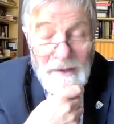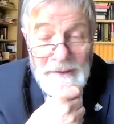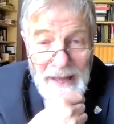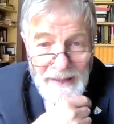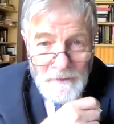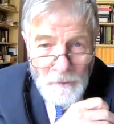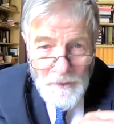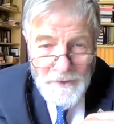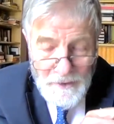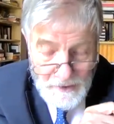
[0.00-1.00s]

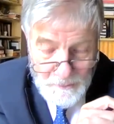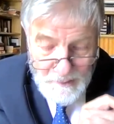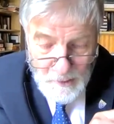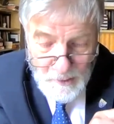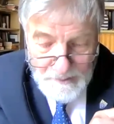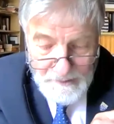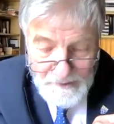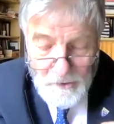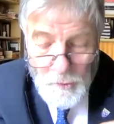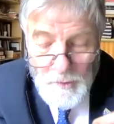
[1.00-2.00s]
non-Orthodox
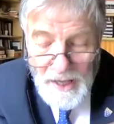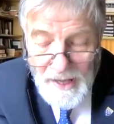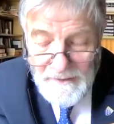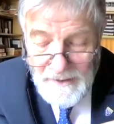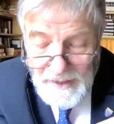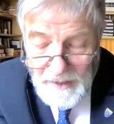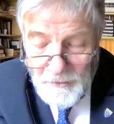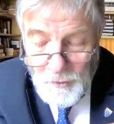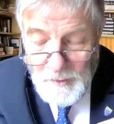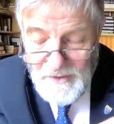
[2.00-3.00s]
pupils do not
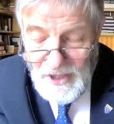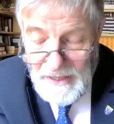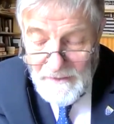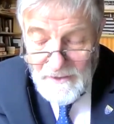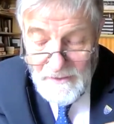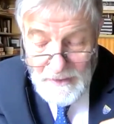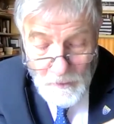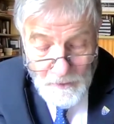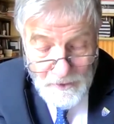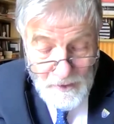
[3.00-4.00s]
have to attend the
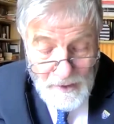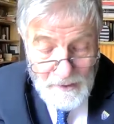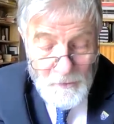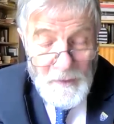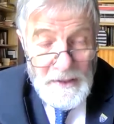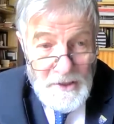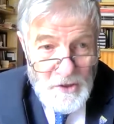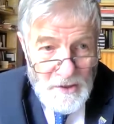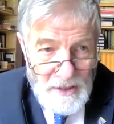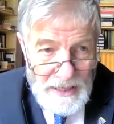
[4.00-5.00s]
Orthodox
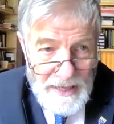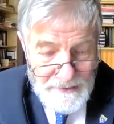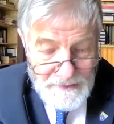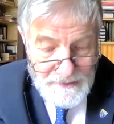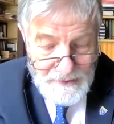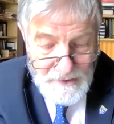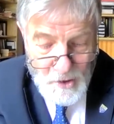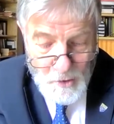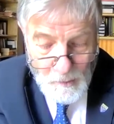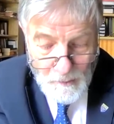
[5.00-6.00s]
religion classes at
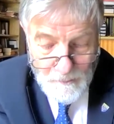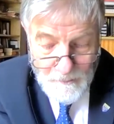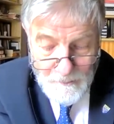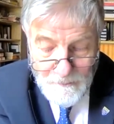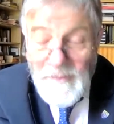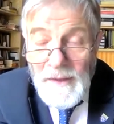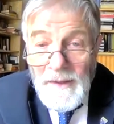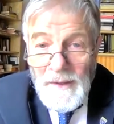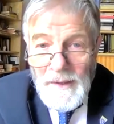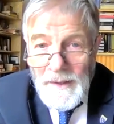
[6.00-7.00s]
school
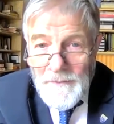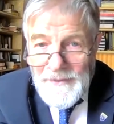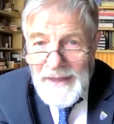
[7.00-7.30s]
if